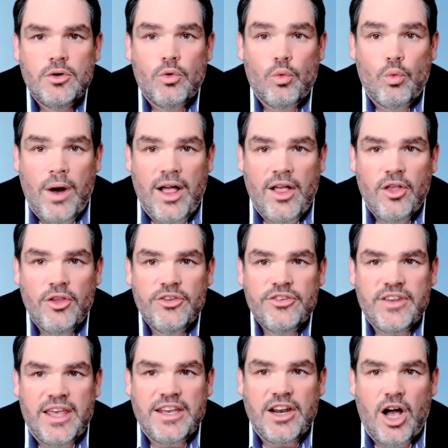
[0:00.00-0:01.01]

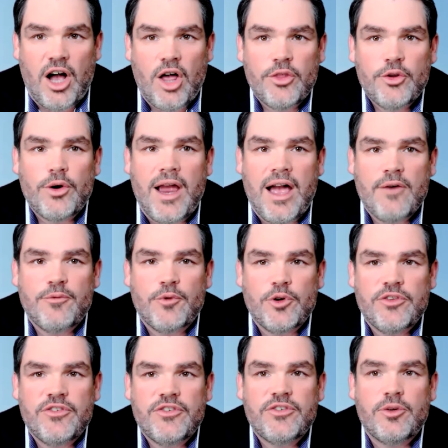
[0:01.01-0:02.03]
wells, and other
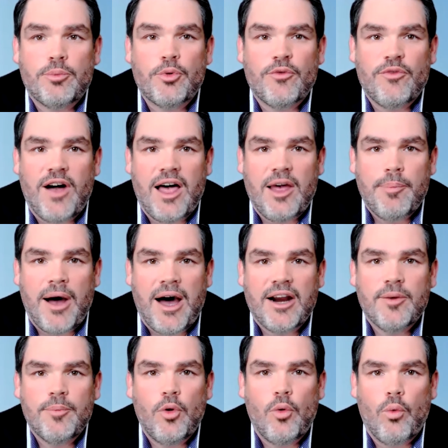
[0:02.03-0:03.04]
efforts to provide
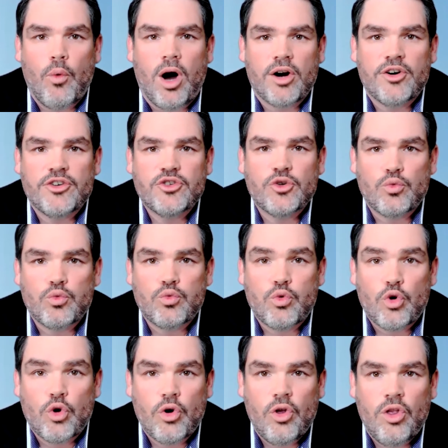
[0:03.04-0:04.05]
potable water to
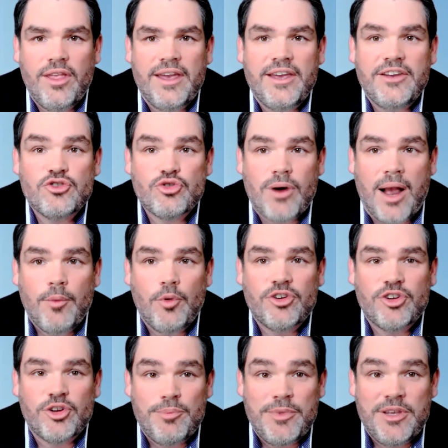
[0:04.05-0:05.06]
rural and tribal
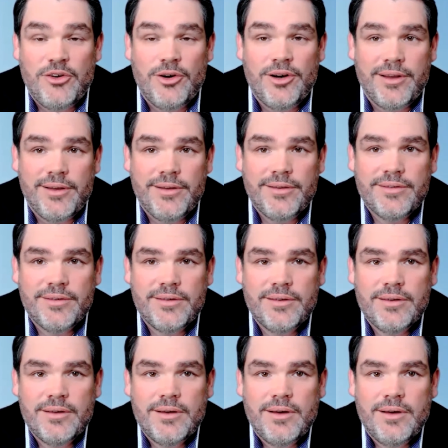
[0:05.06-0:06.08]
communities.
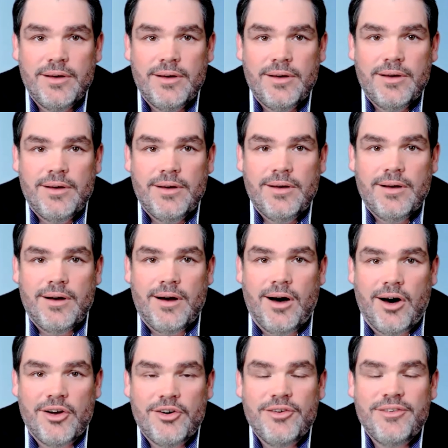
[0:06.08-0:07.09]

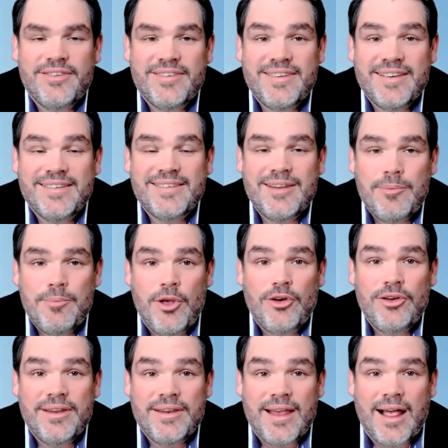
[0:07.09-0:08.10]
$160
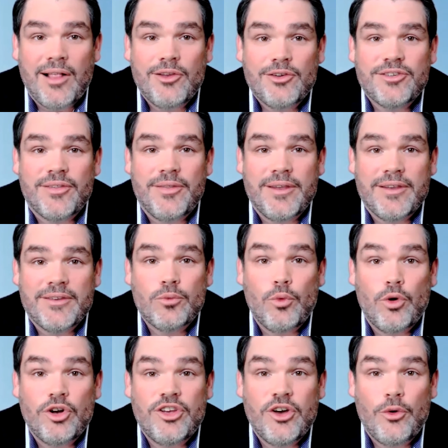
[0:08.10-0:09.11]
million of this
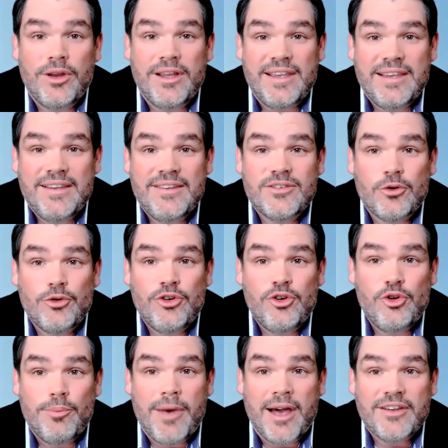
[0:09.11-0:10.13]
will go to Eastern
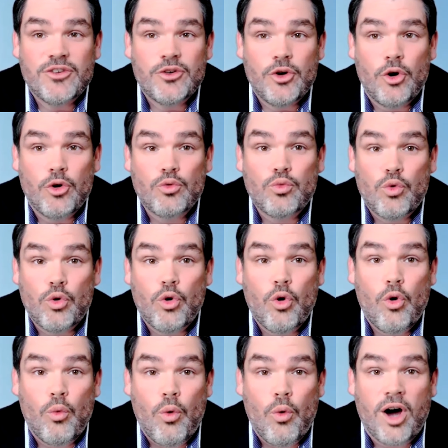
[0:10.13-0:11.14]
New Mexico
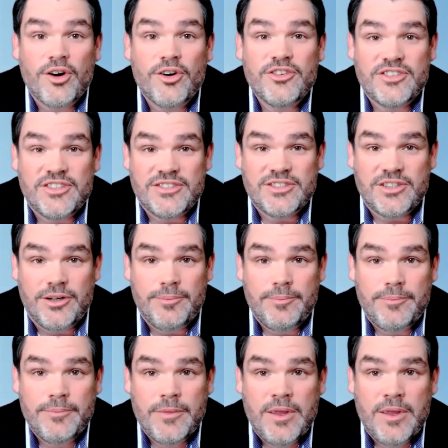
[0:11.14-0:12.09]
rural water system